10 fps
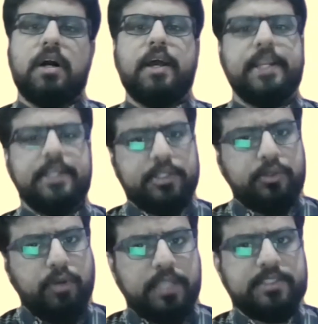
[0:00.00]
in
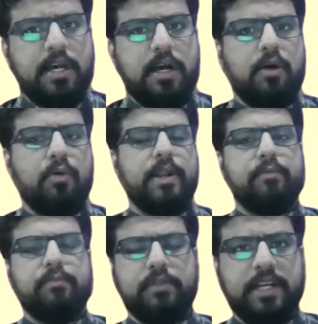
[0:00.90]
Curaçao
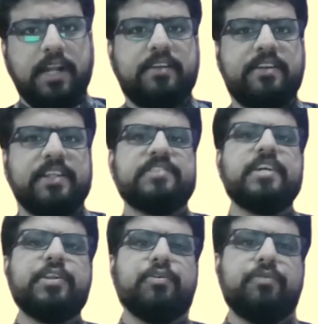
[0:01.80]
and the countries
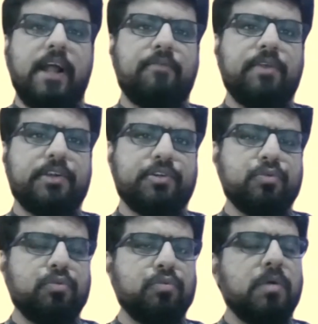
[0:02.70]
that you travel
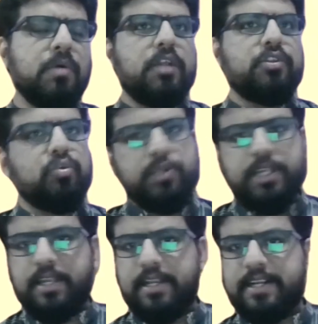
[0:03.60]
to through
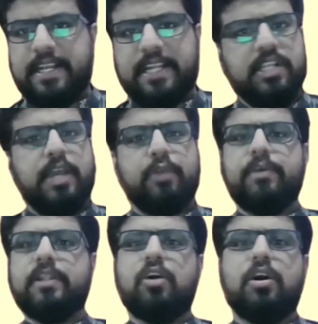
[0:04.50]
the International
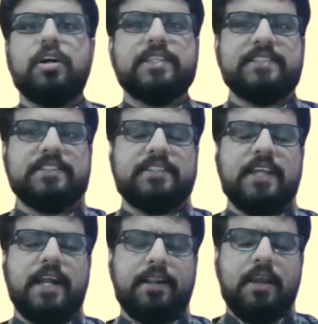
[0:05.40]
Ayurveda Congresses
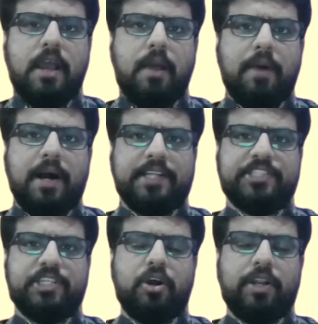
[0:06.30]
that
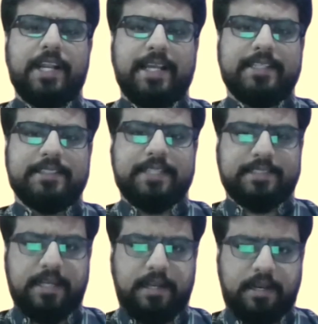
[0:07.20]
Maharishi organizes,
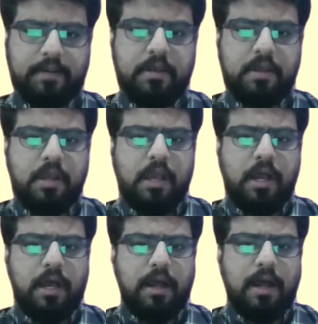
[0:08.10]
etc.
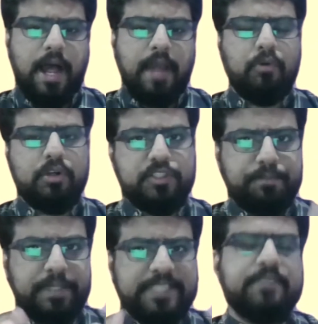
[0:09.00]
I want to
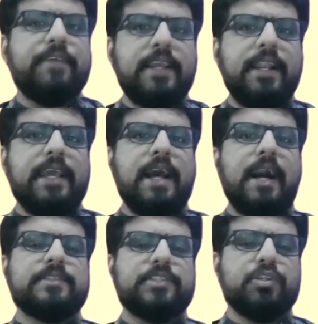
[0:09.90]
specifically
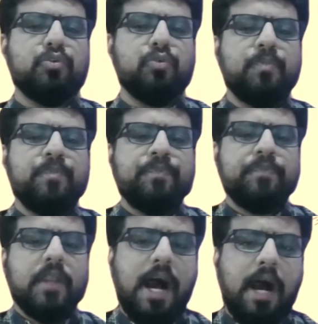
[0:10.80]
ask you,
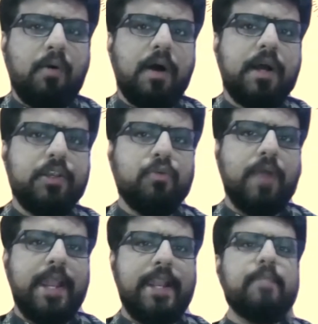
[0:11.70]
how are you
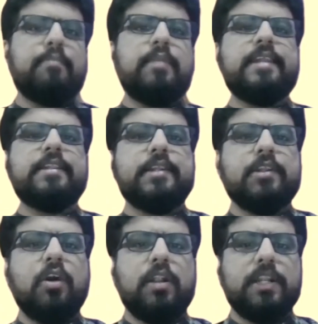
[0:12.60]
enabling the
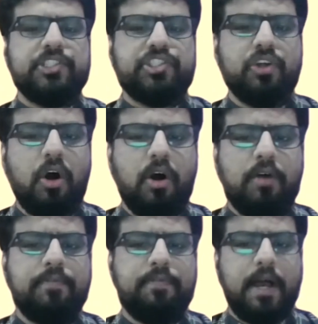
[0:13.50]
knowledge
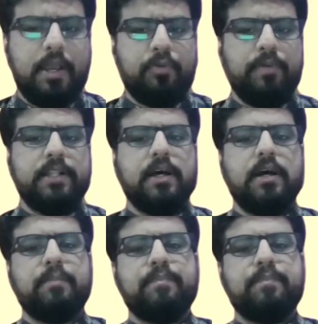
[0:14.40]
of Ayurveda